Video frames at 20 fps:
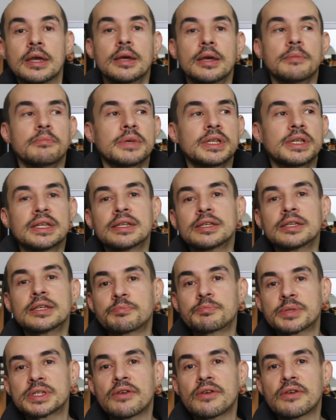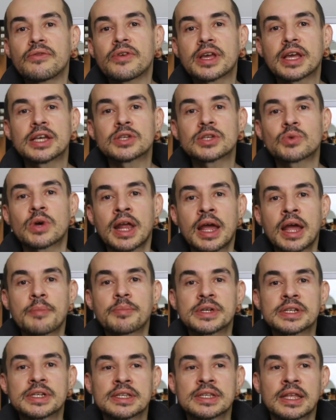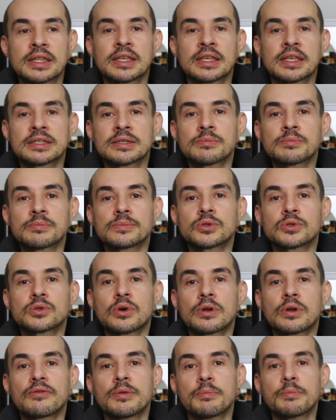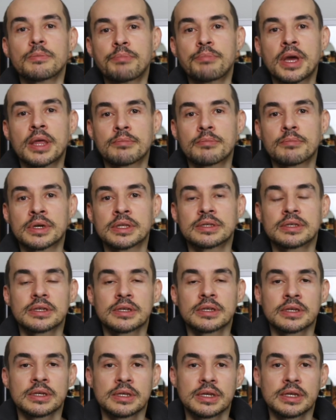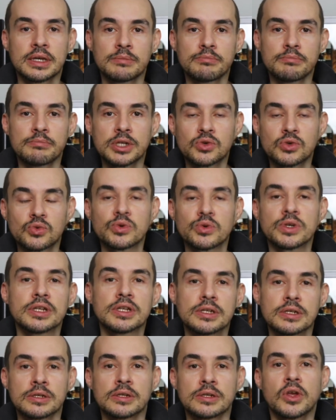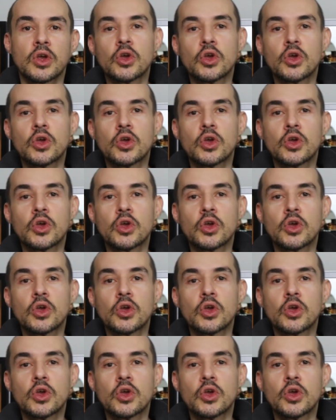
But in this specific case, what happens is that there's some sort of impediment in between